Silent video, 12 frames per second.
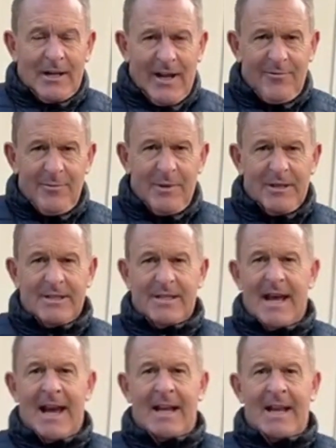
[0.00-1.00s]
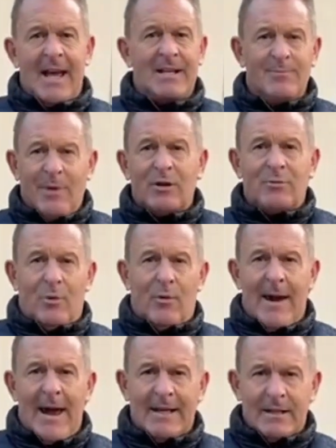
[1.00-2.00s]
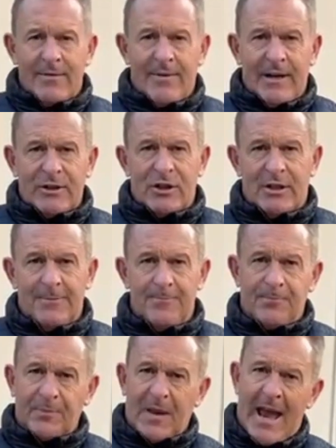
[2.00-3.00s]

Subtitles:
government, and that is much more about intervention.